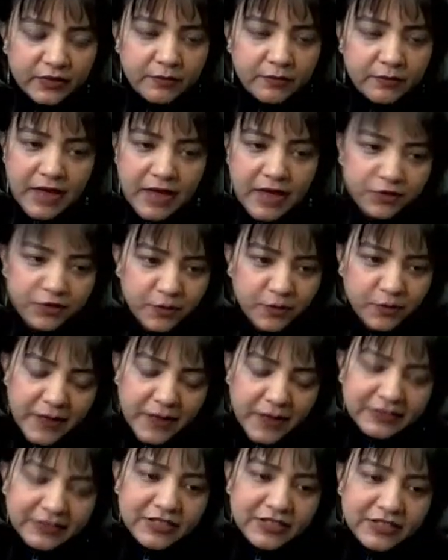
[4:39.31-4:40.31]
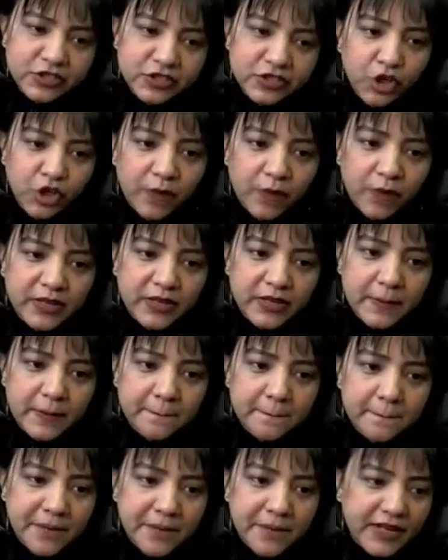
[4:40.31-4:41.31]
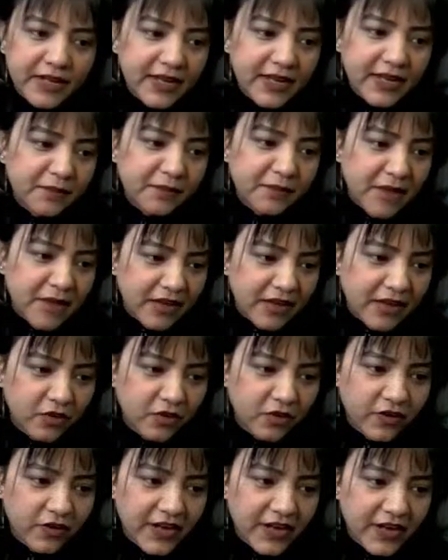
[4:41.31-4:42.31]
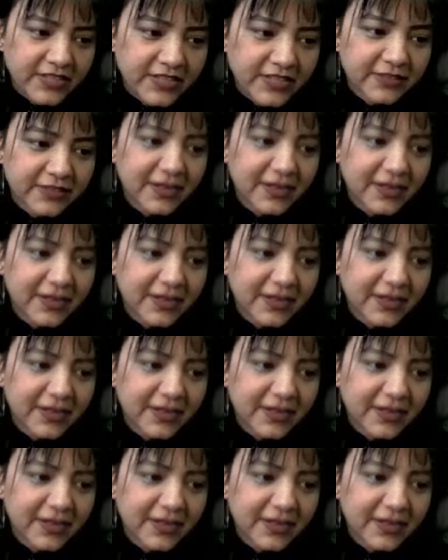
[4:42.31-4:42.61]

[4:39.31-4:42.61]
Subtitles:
path or pathy, tommy, bene and mal. All right.